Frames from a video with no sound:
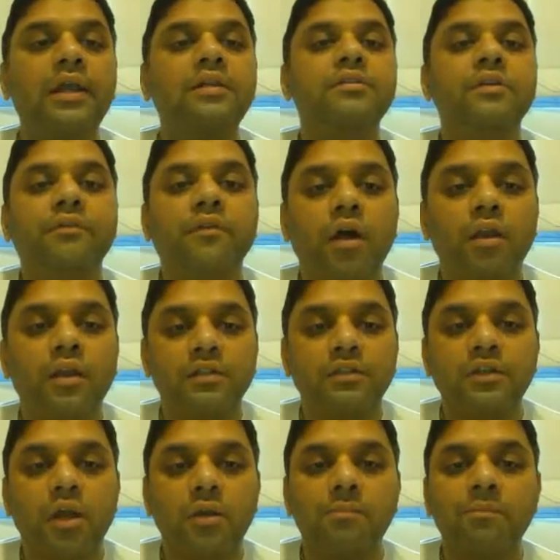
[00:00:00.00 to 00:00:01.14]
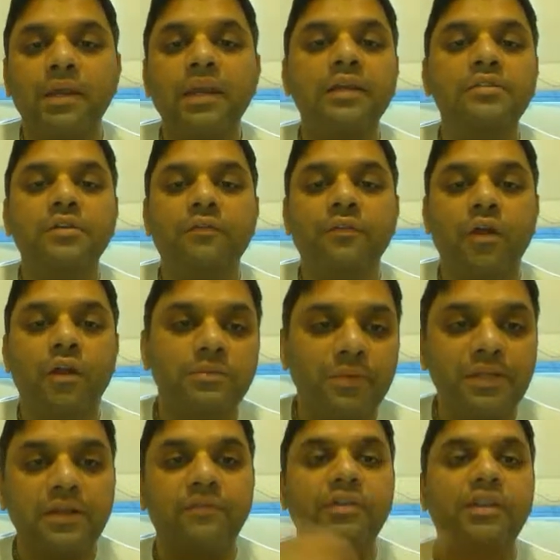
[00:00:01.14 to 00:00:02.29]
trillions of dollars, not millions of
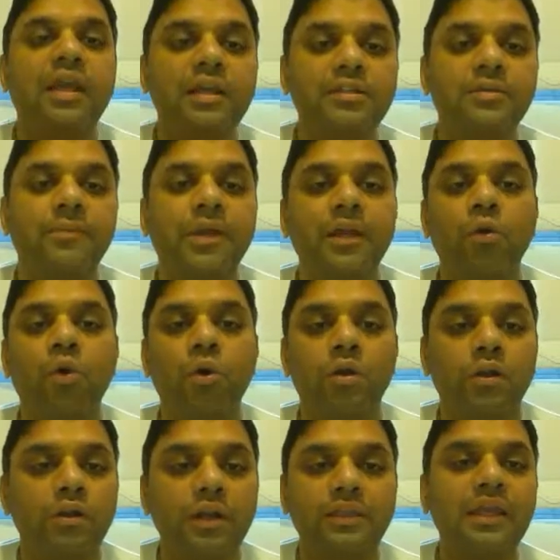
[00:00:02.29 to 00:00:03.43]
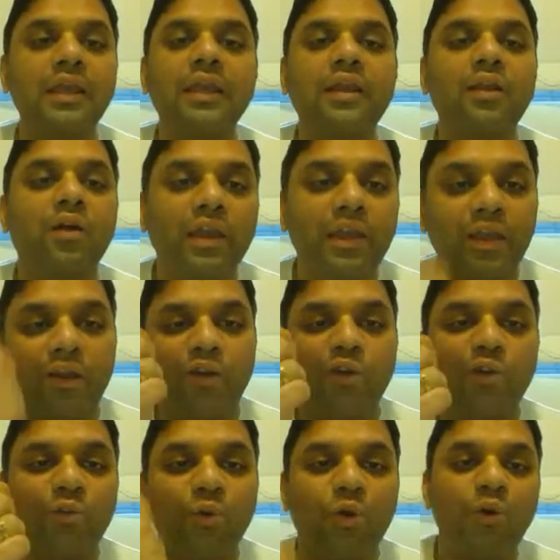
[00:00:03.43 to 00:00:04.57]
dollars, because everything has to be in gold, nothing,
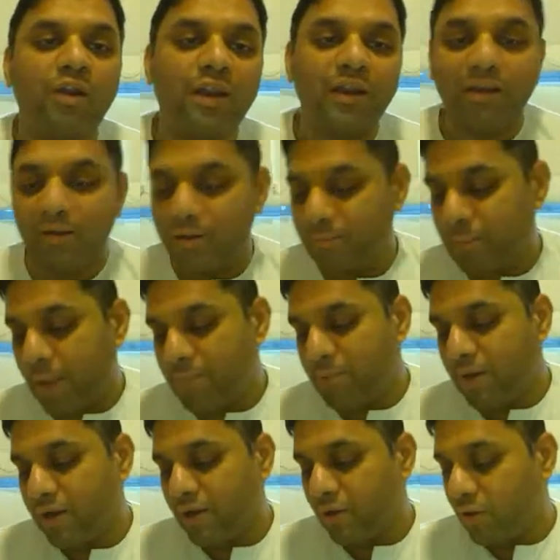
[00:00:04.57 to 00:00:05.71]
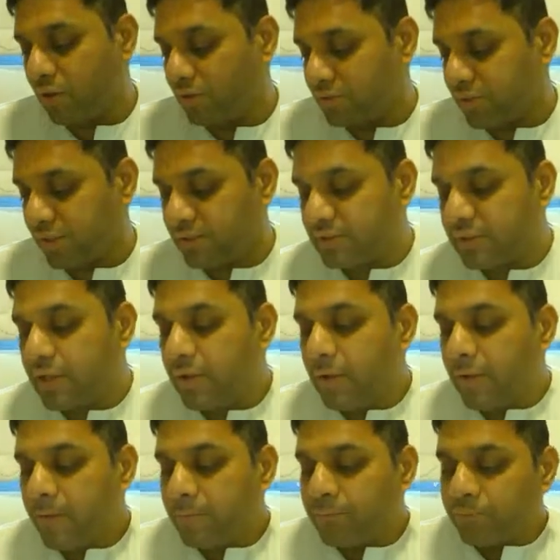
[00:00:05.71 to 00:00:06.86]
note and paper and all those things.
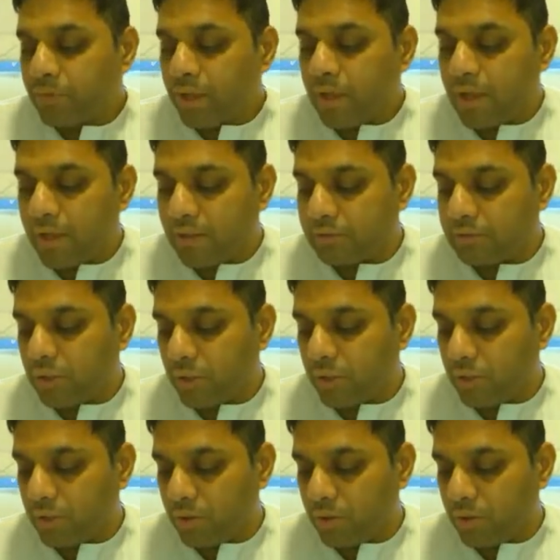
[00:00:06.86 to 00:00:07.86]
That